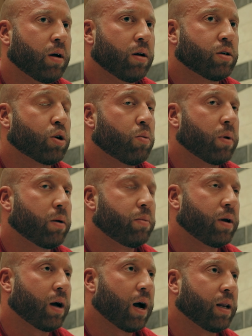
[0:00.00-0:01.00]
so
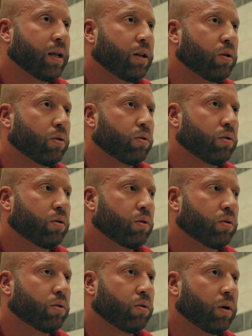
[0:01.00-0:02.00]
maybe I need to
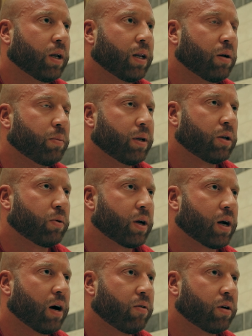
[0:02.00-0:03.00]
a little bit
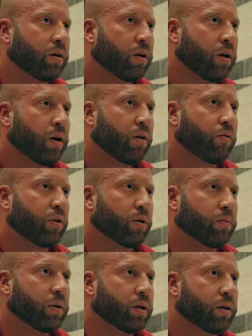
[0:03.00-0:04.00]
recover
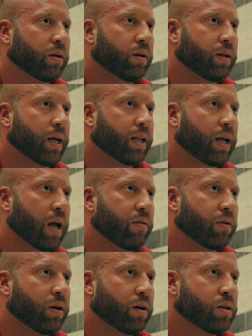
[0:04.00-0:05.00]
from that
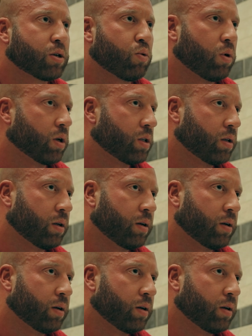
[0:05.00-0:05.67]
heavy squat.